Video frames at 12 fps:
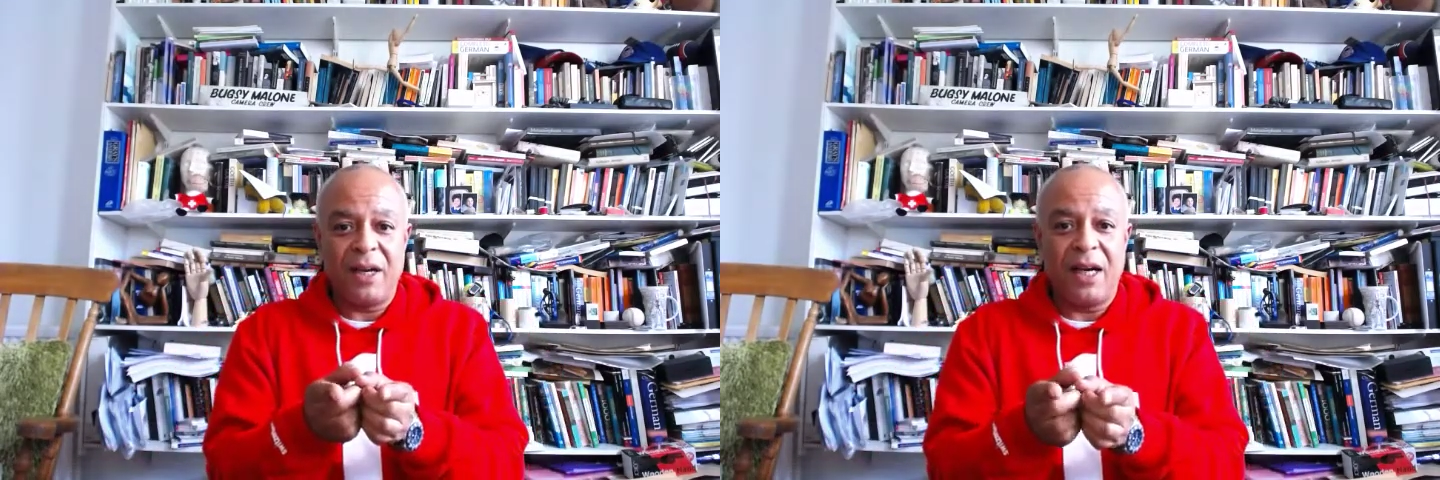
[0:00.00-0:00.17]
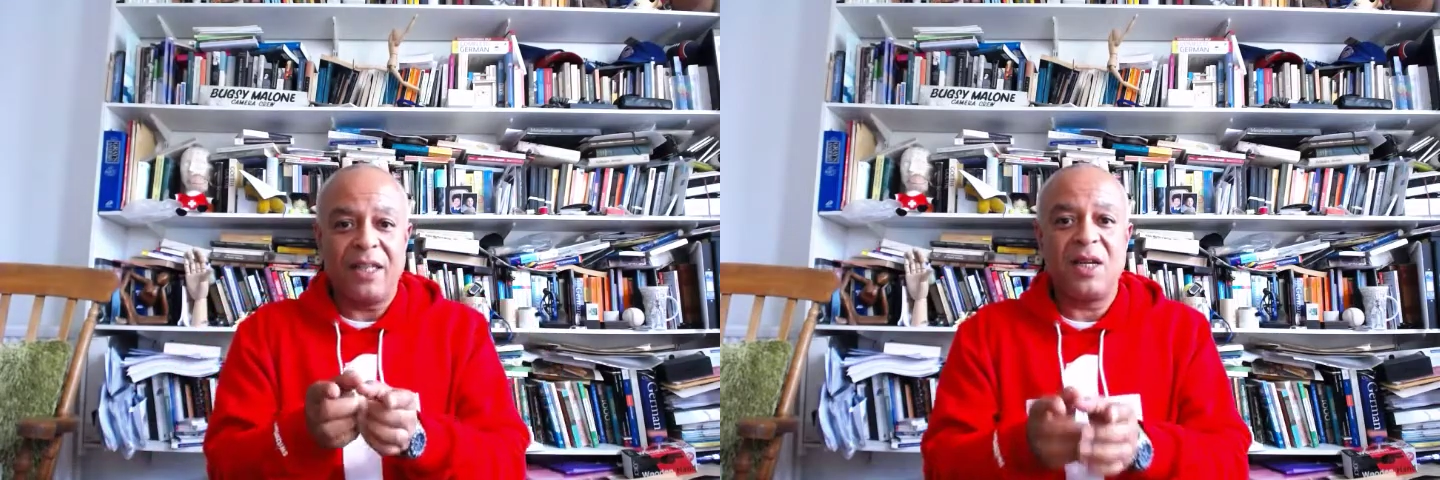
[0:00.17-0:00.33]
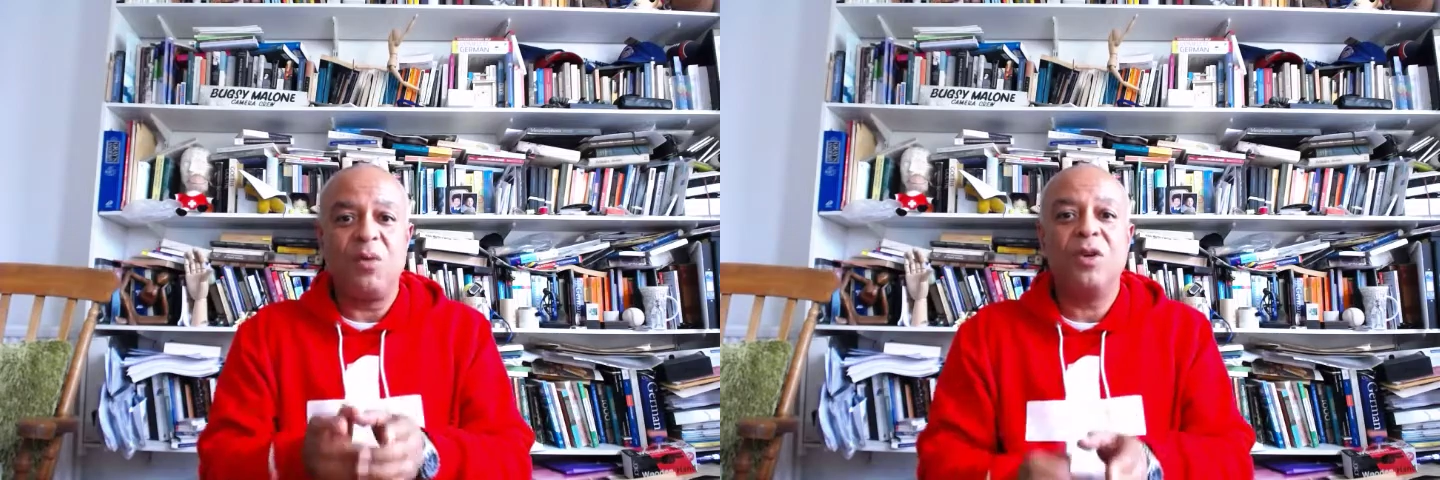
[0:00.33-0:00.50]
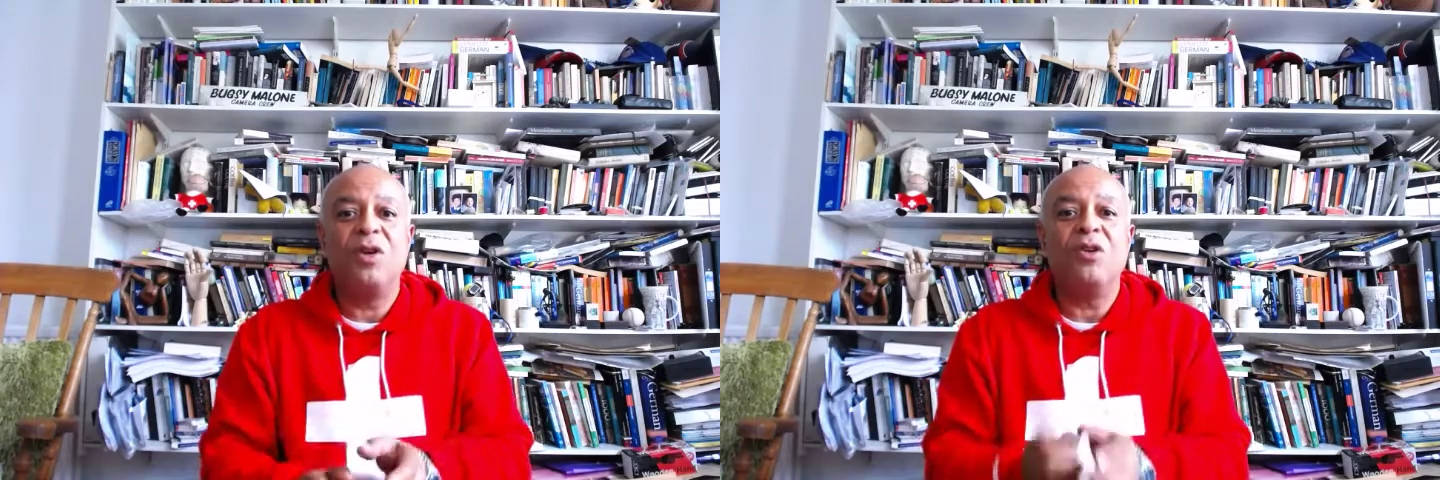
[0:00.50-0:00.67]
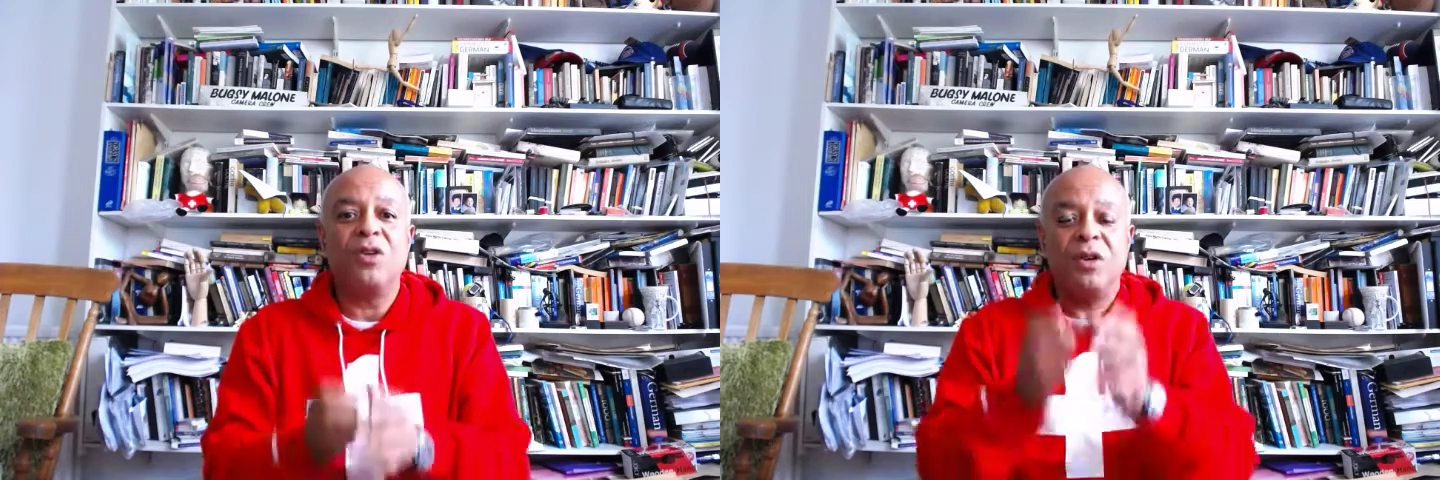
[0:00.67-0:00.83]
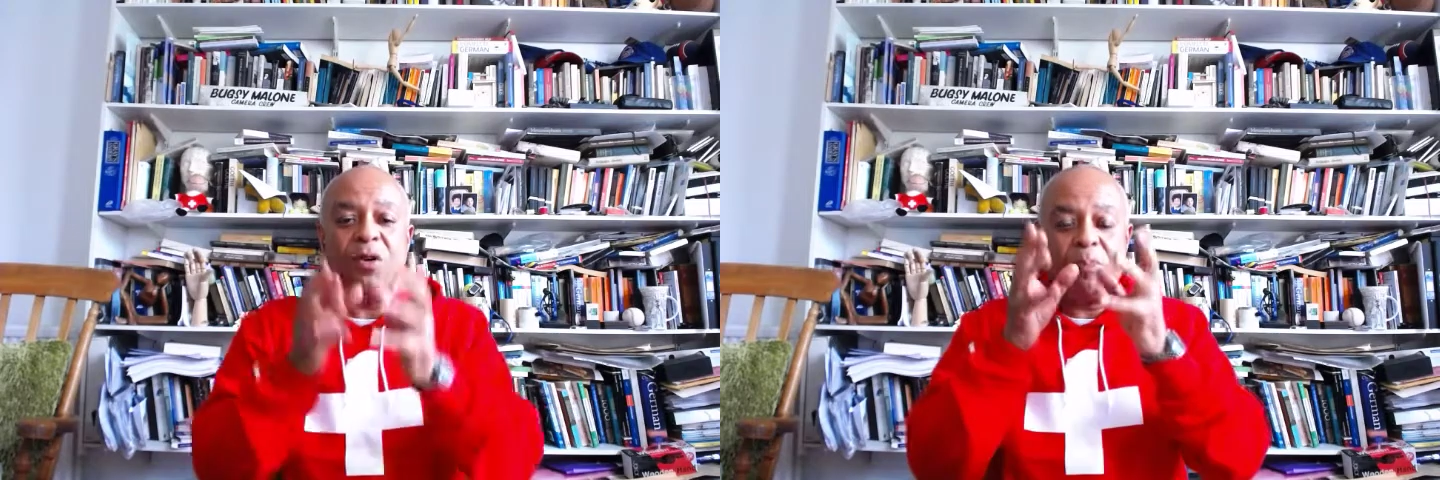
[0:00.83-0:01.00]
I don't
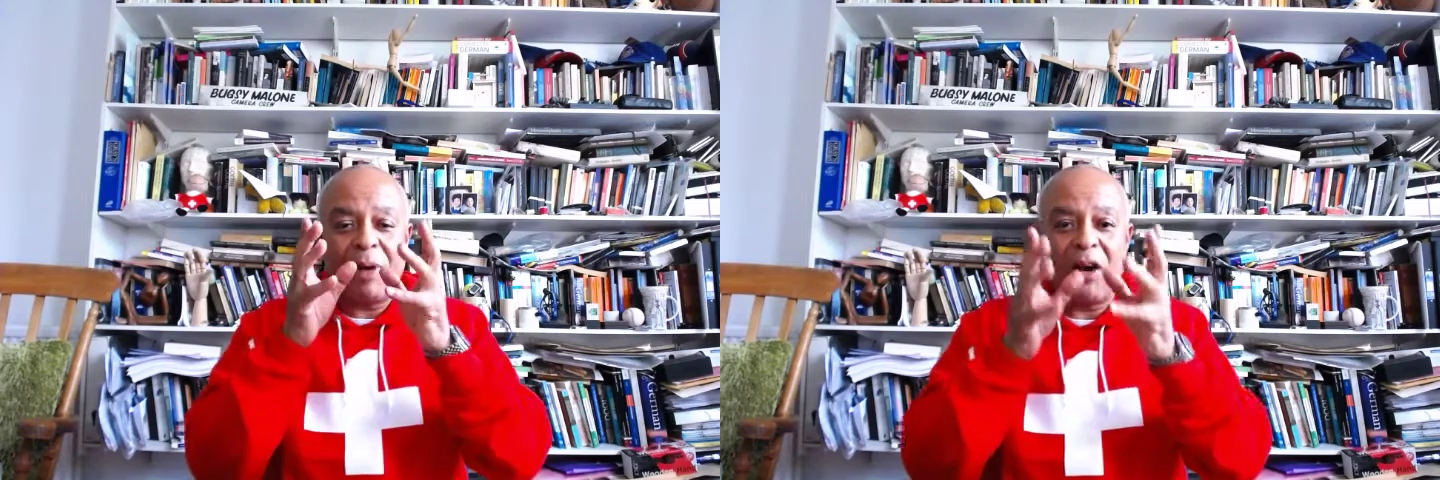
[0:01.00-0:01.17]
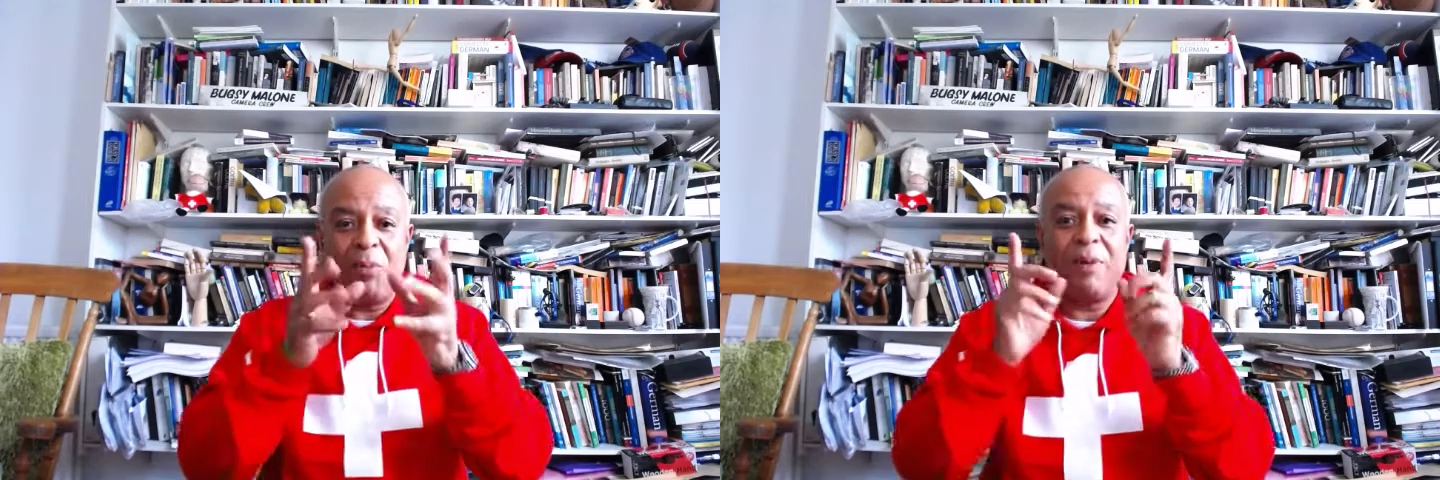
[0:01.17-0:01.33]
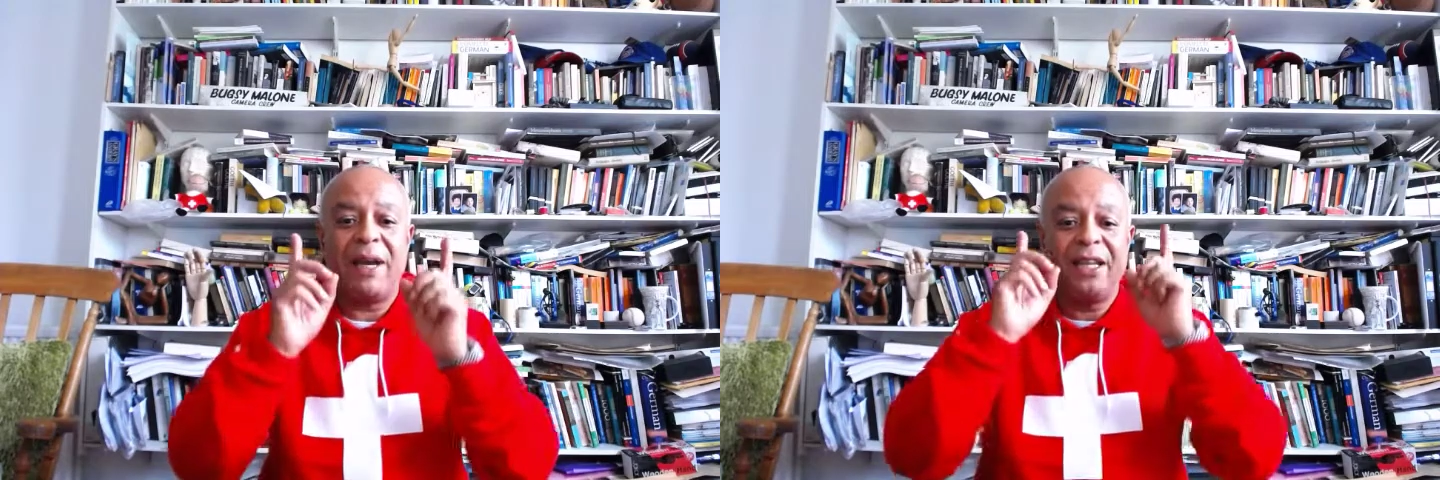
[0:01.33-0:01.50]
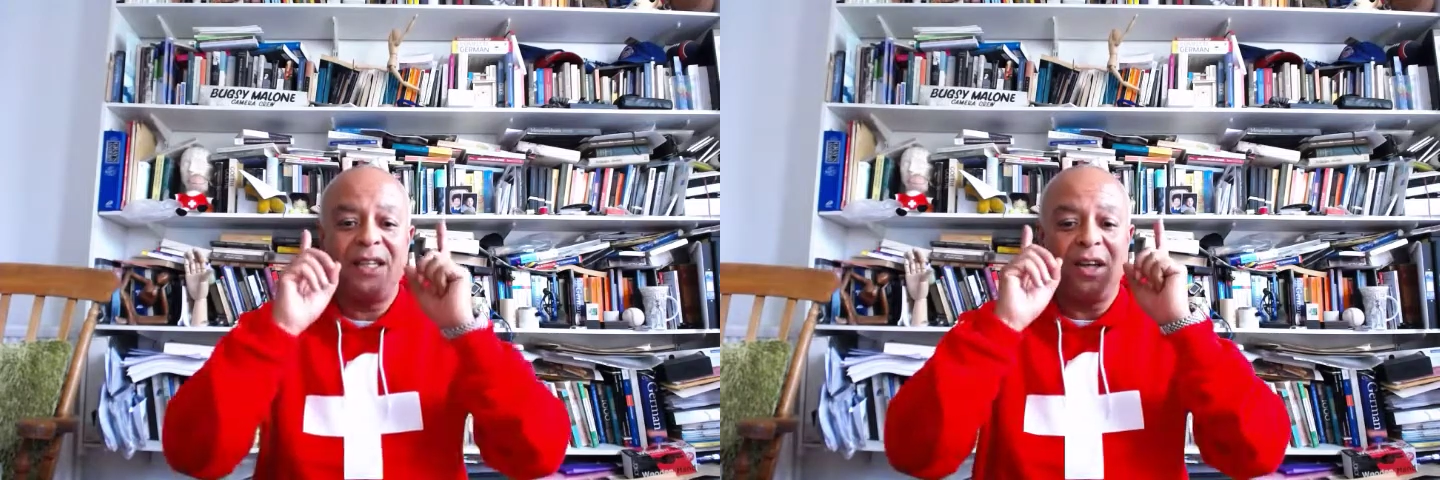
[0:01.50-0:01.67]
look or palpate